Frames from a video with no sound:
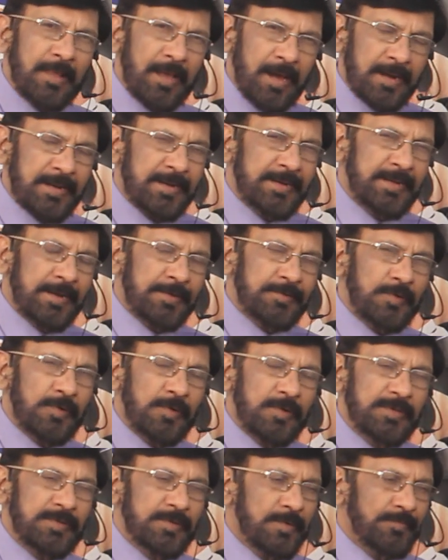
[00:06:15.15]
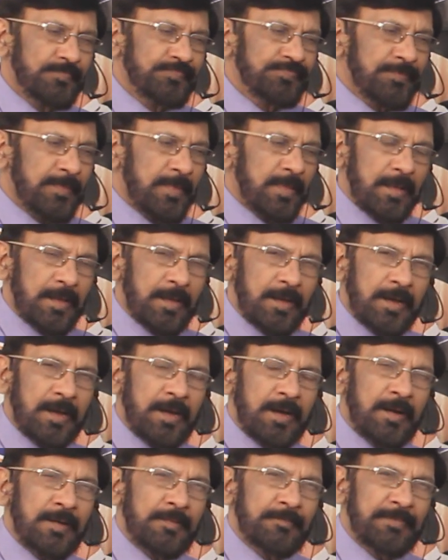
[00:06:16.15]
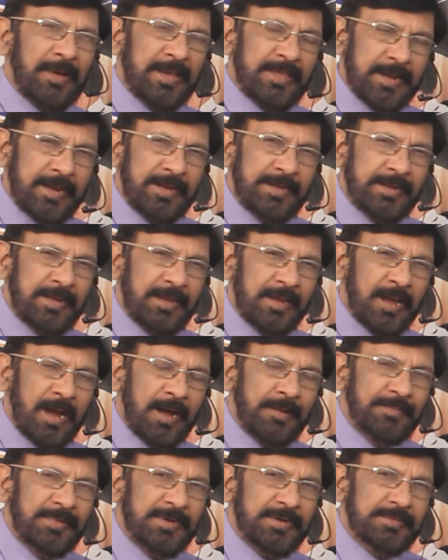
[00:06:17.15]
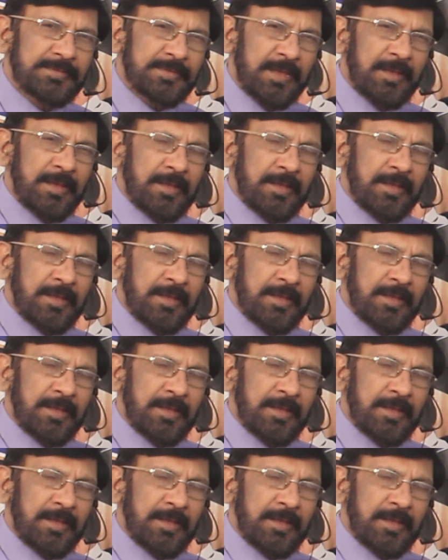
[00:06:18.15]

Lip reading: Already I told you, by writing comments,